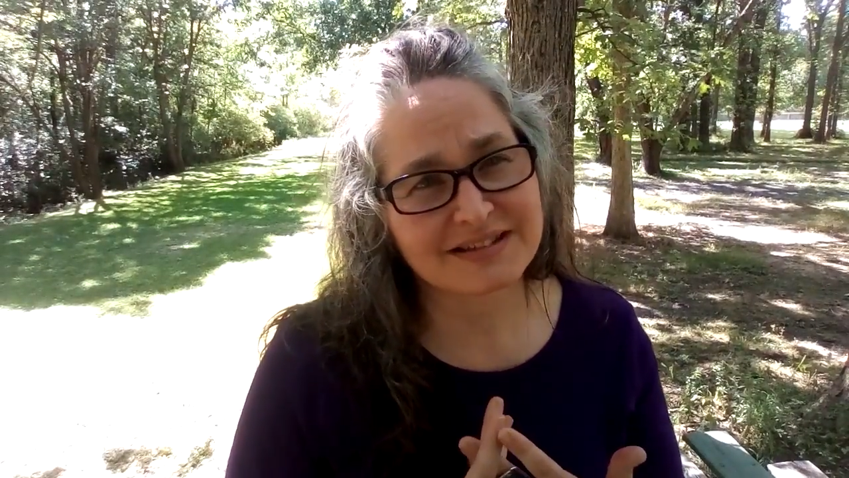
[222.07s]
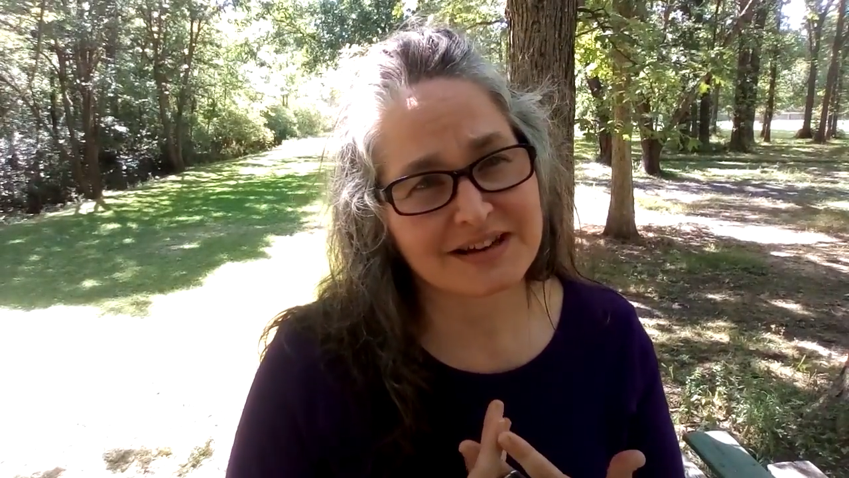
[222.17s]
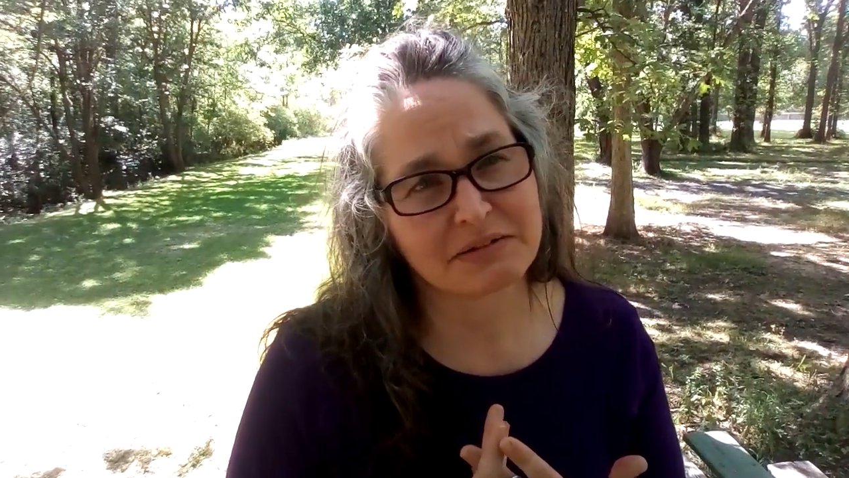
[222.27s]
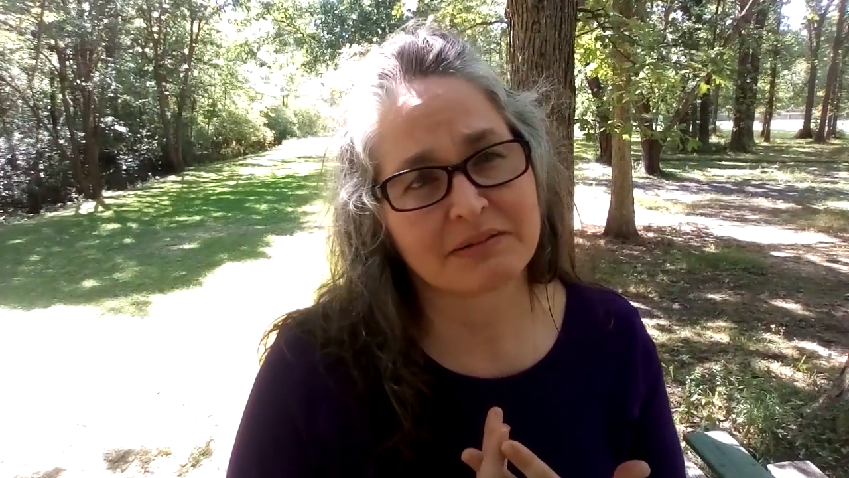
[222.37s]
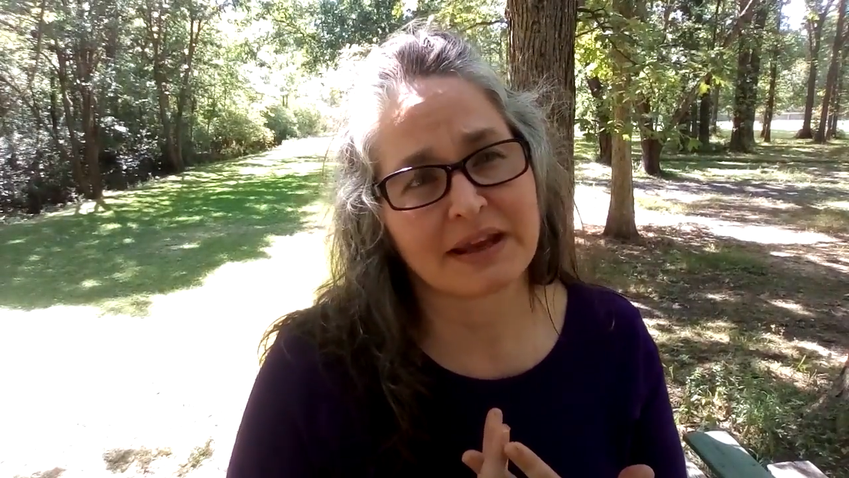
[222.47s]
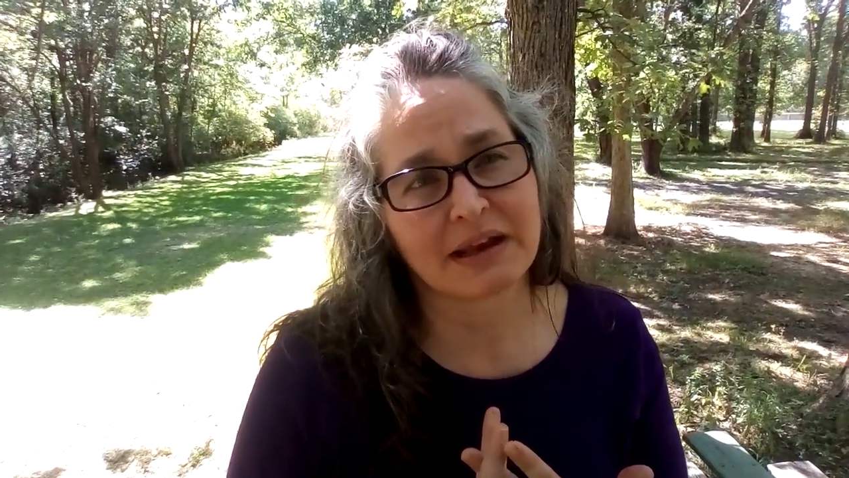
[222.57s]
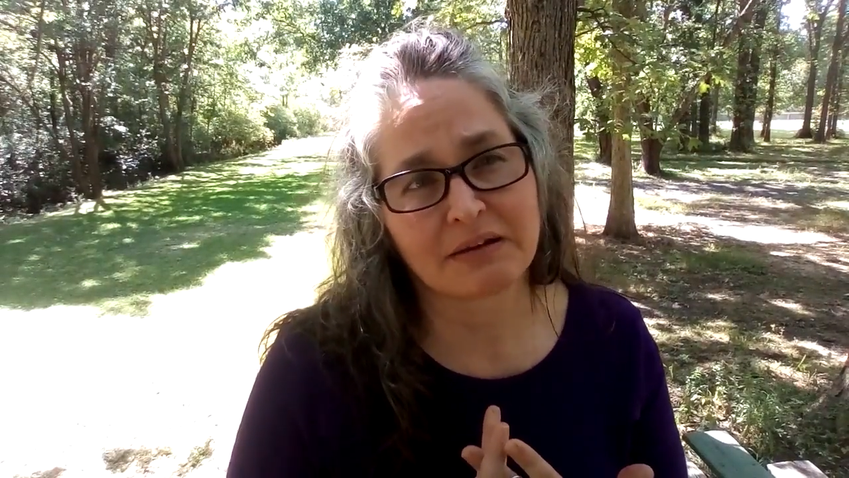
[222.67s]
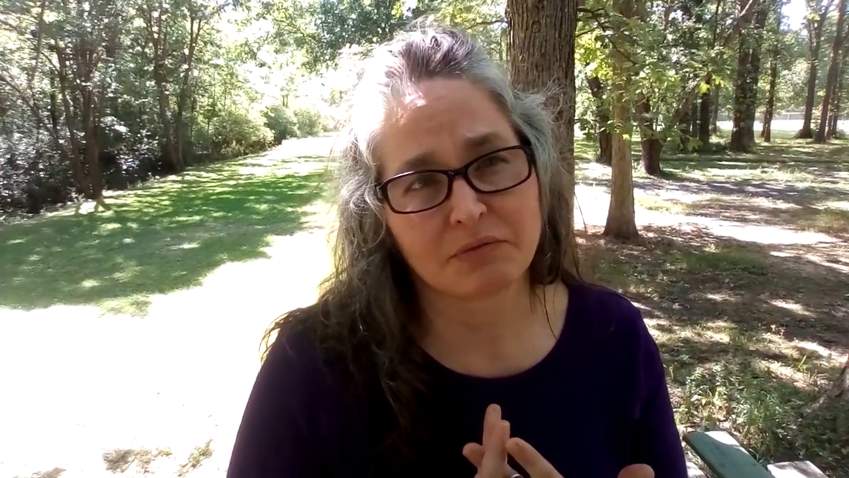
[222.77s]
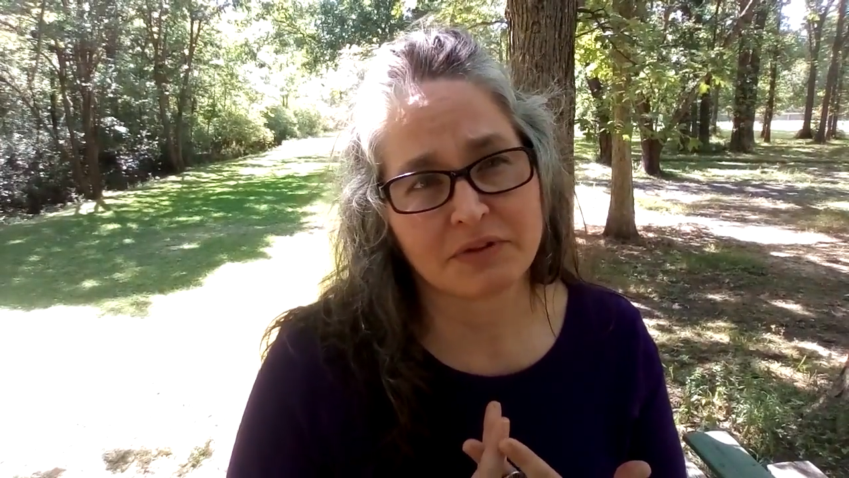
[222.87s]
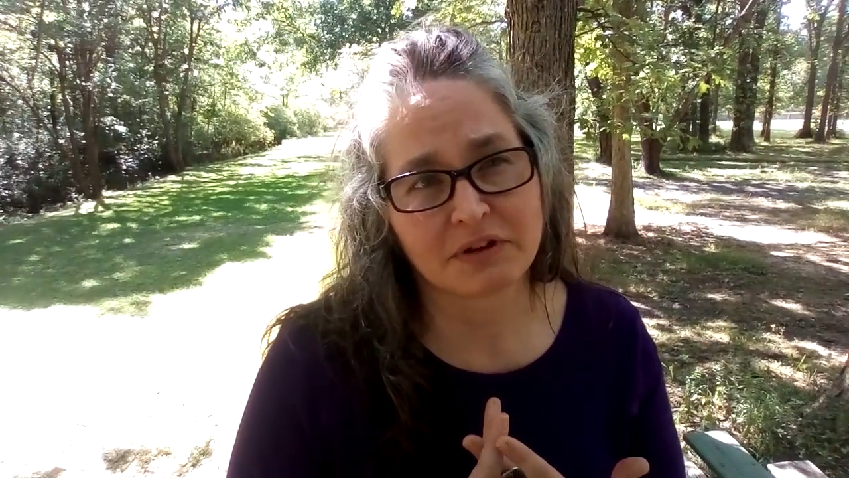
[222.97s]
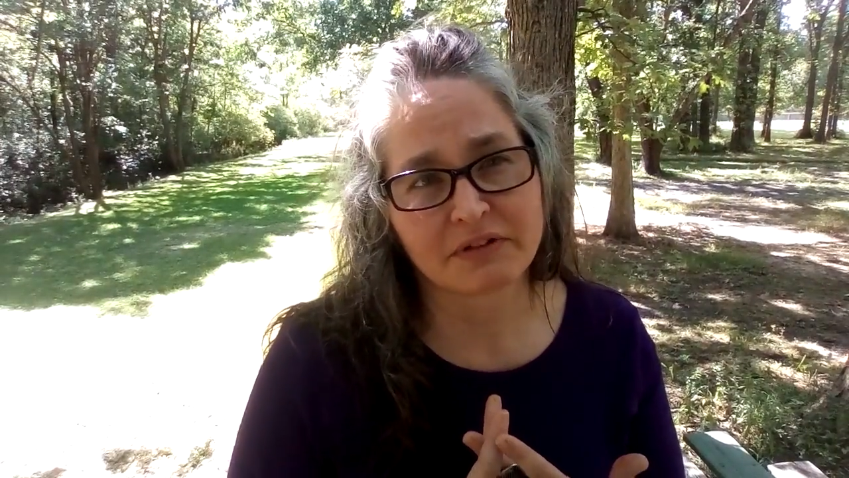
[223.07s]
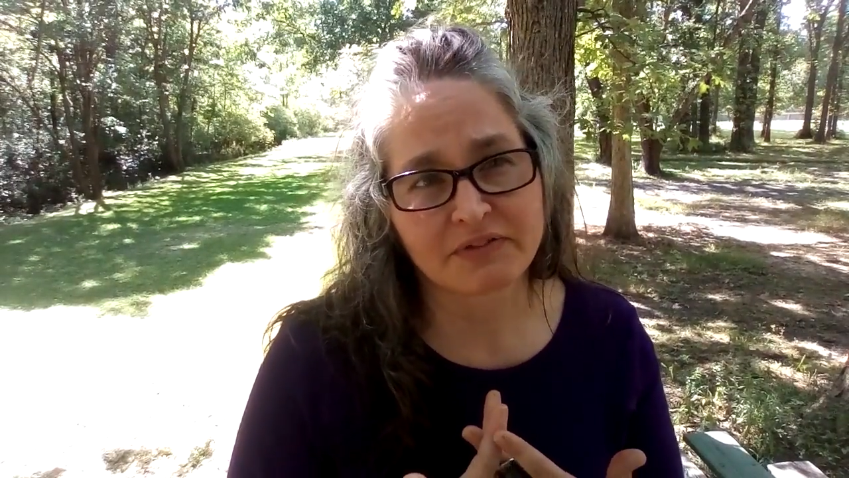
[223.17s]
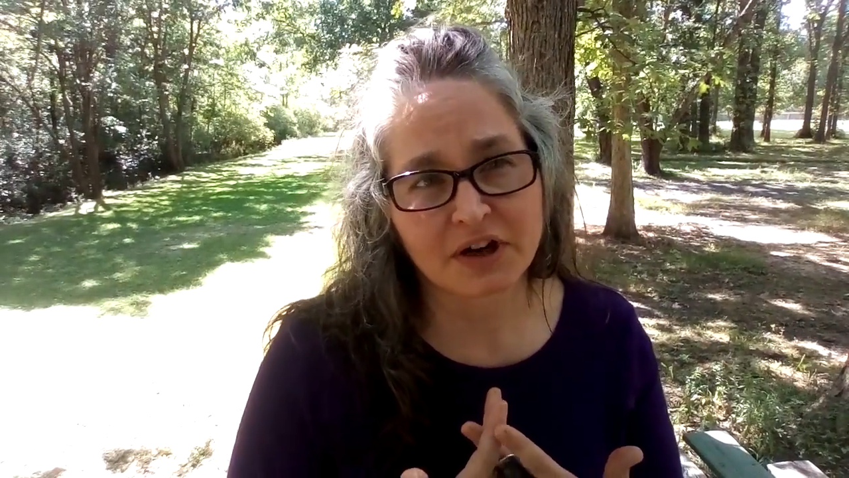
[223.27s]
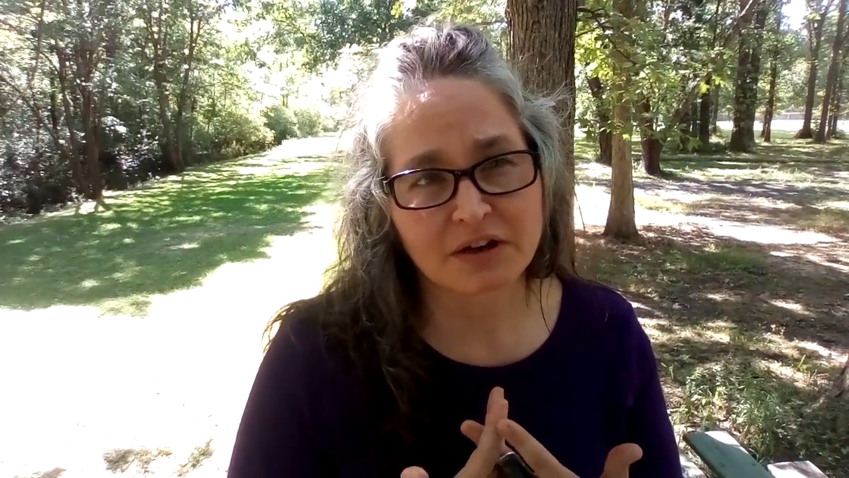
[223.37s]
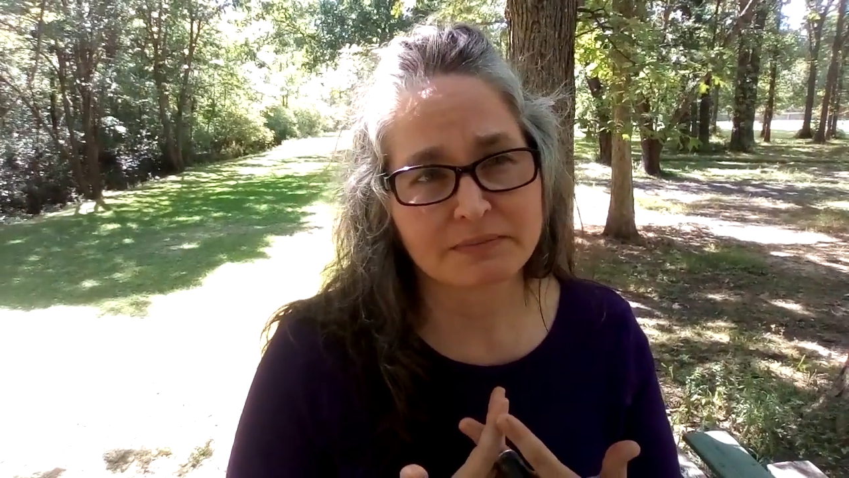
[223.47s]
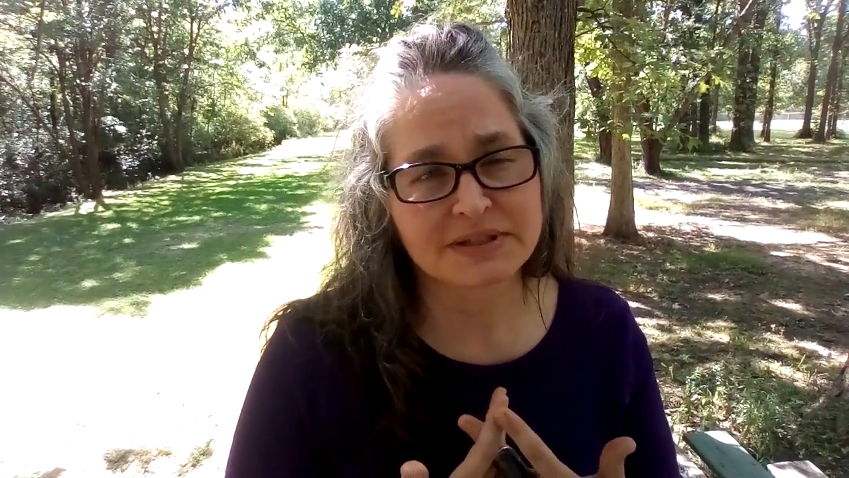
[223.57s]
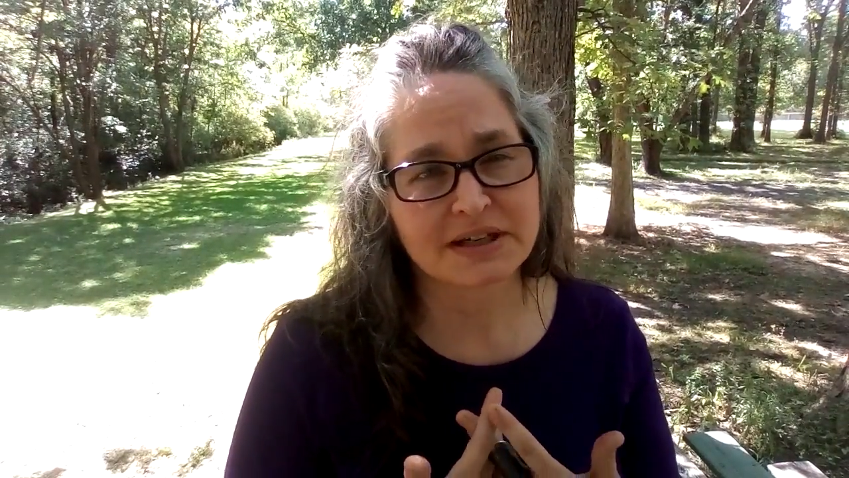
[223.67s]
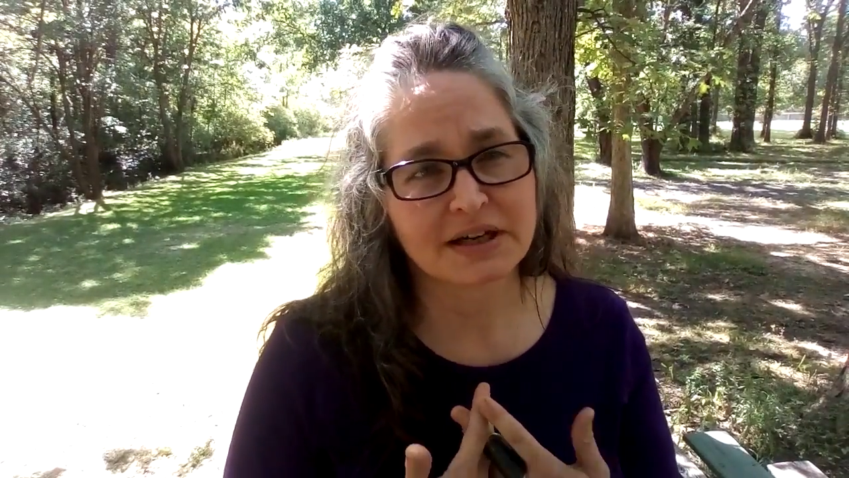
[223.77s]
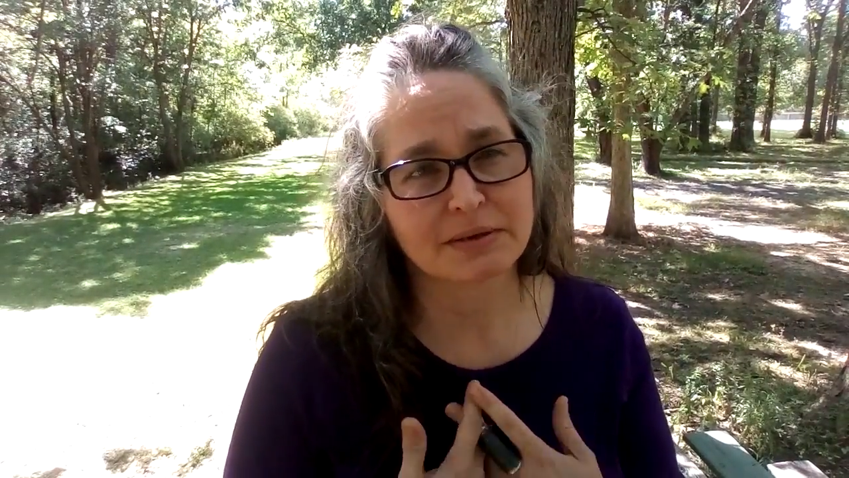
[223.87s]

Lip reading: I don't think, when they're farmed,